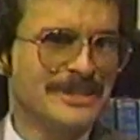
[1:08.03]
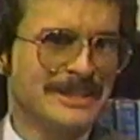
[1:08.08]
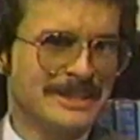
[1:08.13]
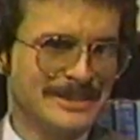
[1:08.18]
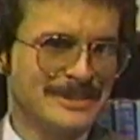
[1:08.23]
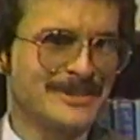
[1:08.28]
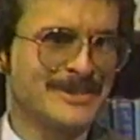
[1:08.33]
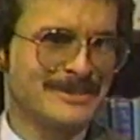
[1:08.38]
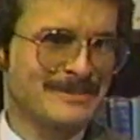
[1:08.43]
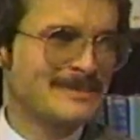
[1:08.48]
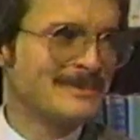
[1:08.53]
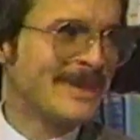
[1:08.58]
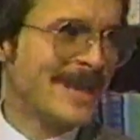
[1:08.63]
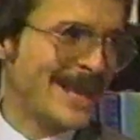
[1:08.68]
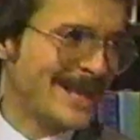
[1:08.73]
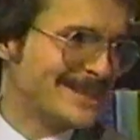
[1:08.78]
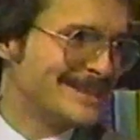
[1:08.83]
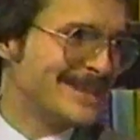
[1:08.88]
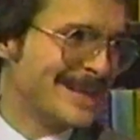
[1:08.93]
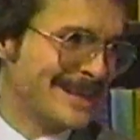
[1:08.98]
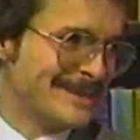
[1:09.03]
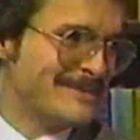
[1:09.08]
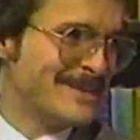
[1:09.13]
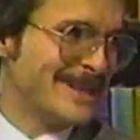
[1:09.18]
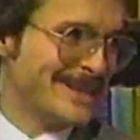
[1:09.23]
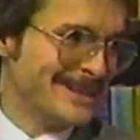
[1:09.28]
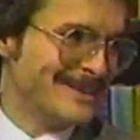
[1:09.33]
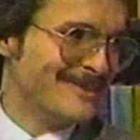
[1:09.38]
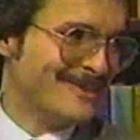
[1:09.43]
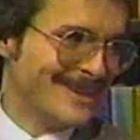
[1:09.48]
It's a bad time
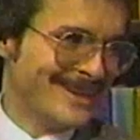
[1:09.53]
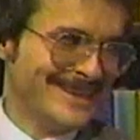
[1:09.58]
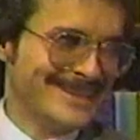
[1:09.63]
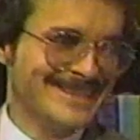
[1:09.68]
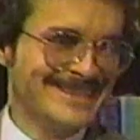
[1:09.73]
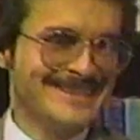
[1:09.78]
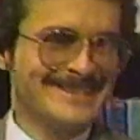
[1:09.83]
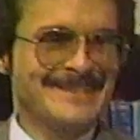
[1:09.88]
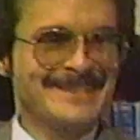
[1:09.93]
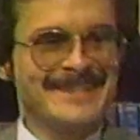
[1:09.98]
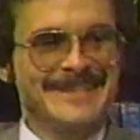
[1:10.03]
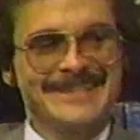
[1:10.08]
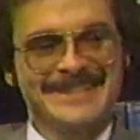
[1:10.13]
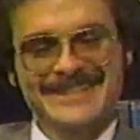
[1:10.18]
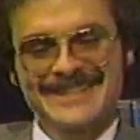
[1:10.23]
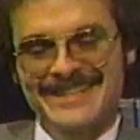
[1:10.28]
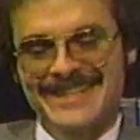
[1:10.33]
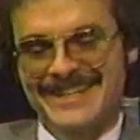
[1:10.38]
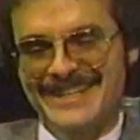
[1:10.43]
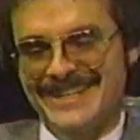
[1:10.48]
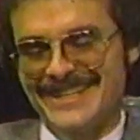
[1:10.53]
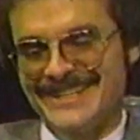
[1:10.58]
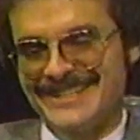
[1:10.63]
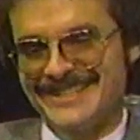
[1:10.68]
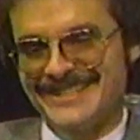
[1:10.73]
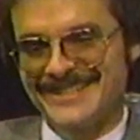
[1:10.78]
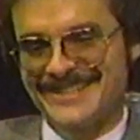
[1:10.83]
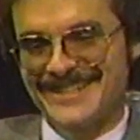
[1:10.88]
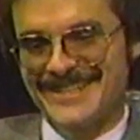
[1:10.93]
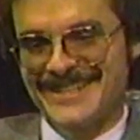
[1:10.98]
anyway, that, that, that
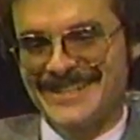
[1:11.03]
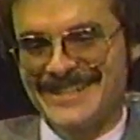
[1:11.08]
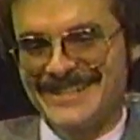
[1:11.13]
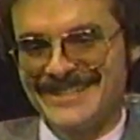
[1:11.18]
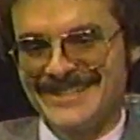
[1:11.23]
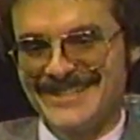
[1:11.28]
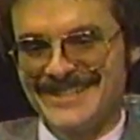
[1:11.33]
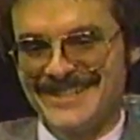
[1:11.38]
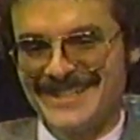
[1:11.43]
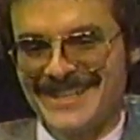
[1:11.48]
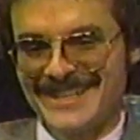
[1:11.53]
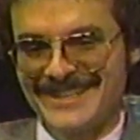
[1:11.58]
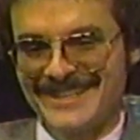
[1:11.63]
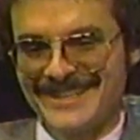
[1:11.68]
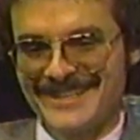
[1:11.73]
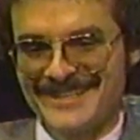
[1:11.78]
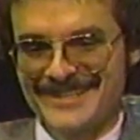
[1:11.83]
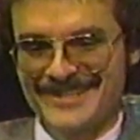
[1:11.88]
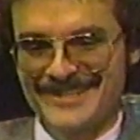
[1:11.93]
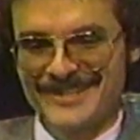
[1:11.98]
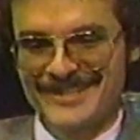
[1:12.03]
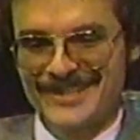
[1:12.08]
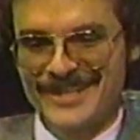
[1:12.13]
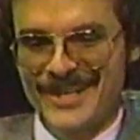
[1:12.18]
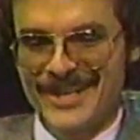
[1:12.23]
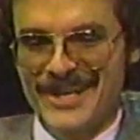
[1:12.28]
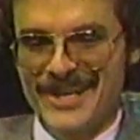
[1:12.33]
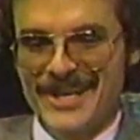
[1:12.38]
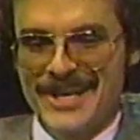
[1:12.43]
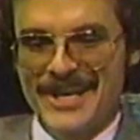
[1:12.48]
age and uh, adolescence.
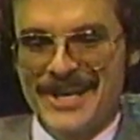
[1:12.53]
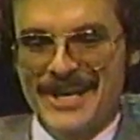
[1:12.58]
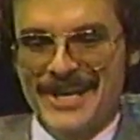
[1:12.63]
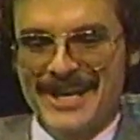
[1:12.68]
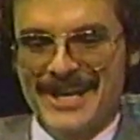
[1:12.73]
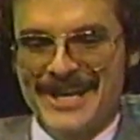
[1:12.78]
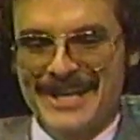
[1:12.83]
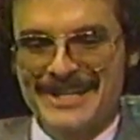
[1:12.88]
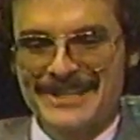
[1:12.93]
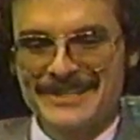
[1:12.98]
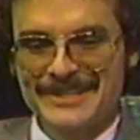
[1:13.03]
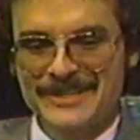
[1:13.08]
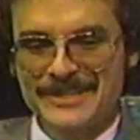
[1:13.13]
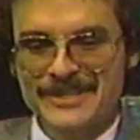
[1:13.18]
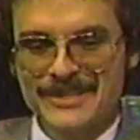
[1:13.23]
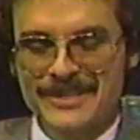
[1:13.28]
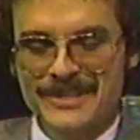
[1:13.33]
And